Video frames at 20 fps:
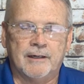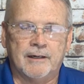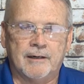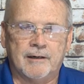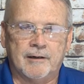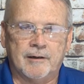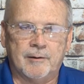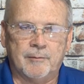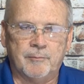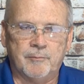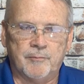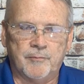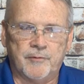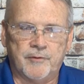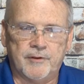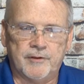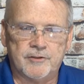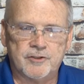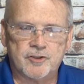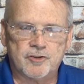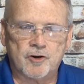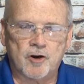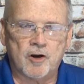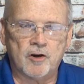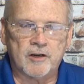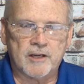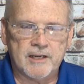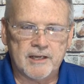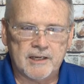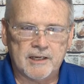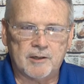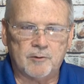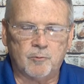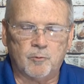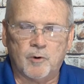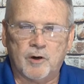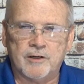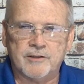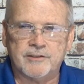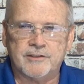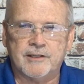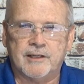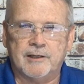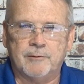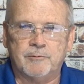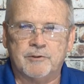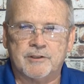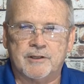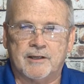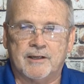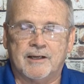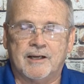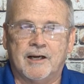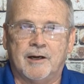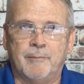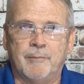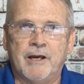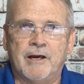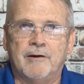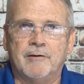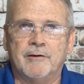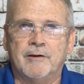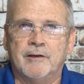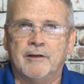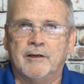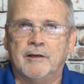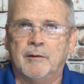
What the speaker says: The strong hint was that it was going to come out